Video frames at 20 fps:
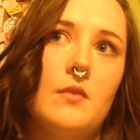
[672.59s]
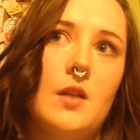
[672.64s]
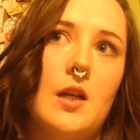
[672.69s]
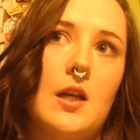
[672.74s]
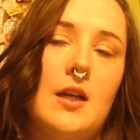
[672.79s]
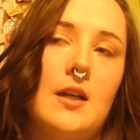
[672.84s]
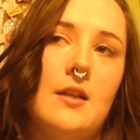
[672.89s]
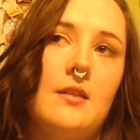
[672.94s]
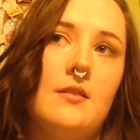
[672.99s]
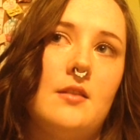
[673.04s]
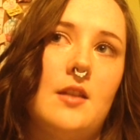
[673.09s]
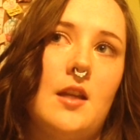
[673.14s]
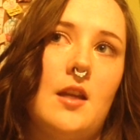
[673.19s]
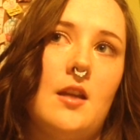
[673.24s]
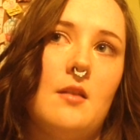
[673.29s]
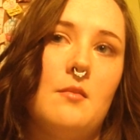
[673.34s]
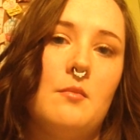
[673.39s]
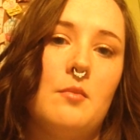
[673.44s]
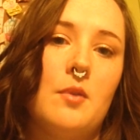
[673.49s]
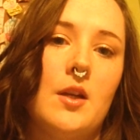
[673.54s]
I stayed
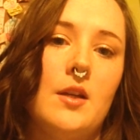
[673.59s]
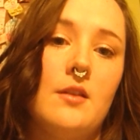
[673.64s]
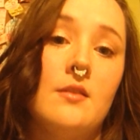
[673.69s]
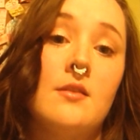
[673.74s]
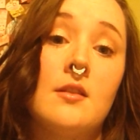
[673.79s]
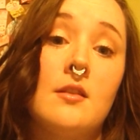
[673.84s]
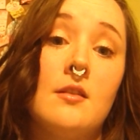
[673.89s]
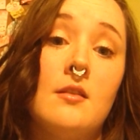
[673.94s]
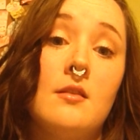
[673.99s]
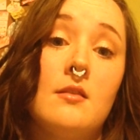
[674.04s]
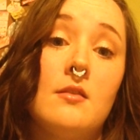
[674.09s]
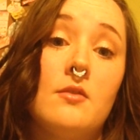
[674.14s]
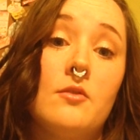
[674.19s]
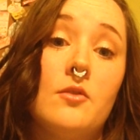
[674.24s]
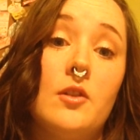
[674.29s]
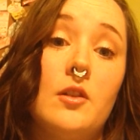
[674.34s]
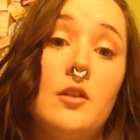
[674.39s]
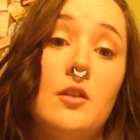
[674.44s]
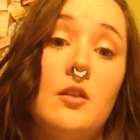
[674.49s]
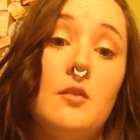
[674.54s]
in Branson
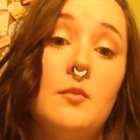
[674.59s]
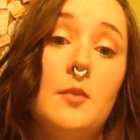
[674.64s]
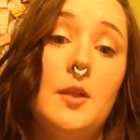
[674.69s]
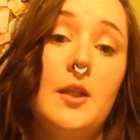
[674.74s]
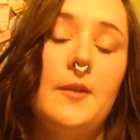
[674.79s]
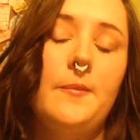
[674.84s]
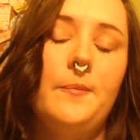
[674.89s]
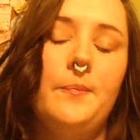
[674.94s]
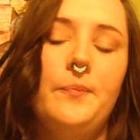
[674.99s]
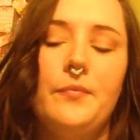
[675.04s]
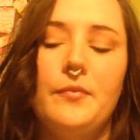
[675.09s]
for a little bit.